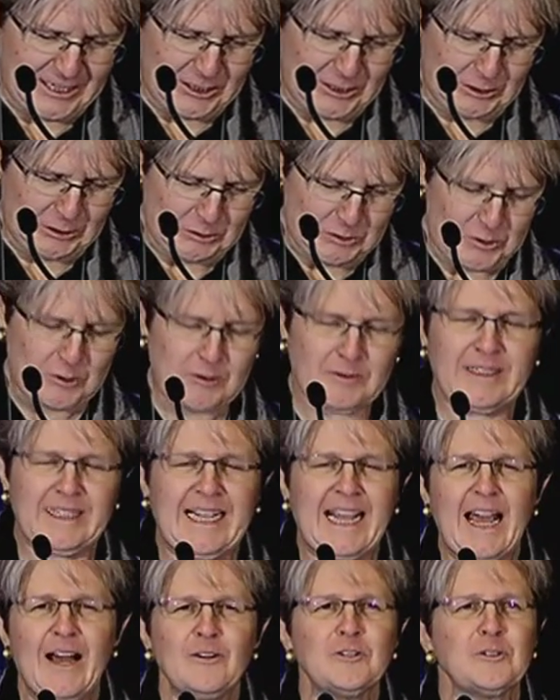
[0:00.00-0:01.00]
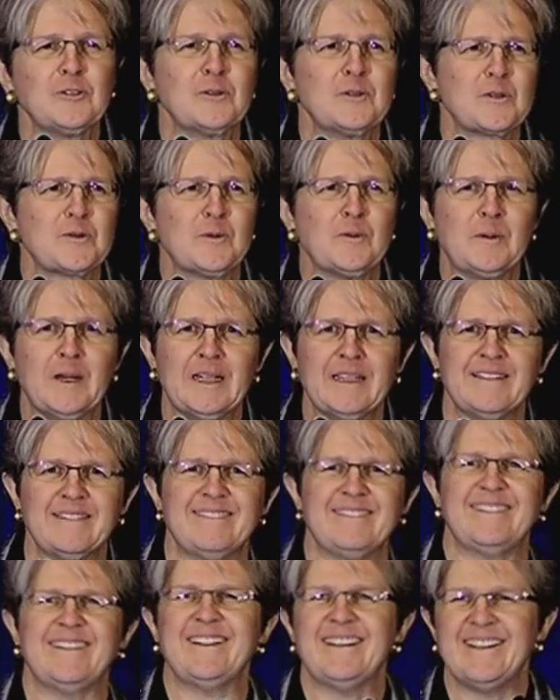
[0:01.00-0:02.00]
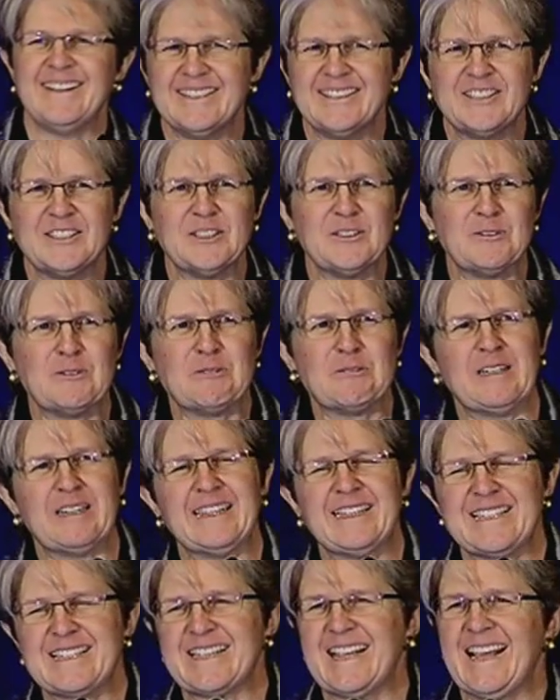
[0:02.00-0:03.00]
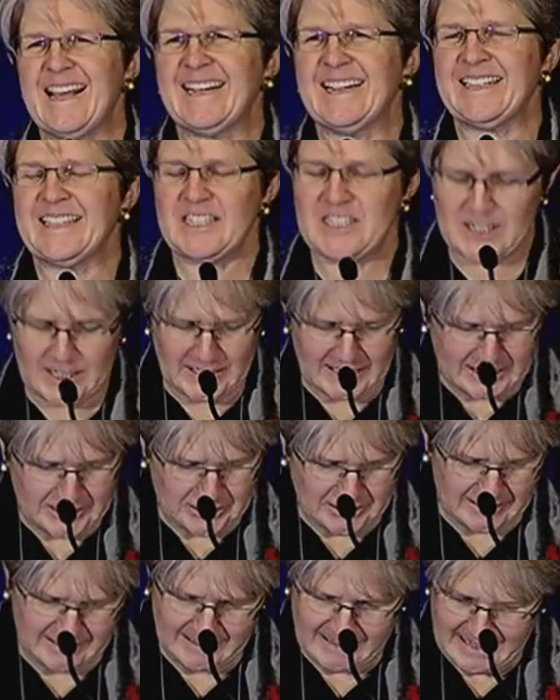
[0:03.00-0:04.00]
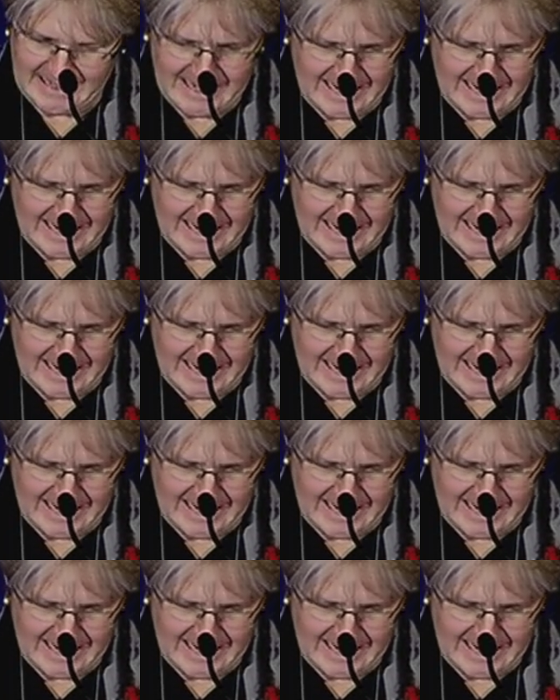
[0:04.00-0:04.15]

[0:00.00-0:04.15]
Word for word: you know, sort of encounter as we went into uh, scanning this collection.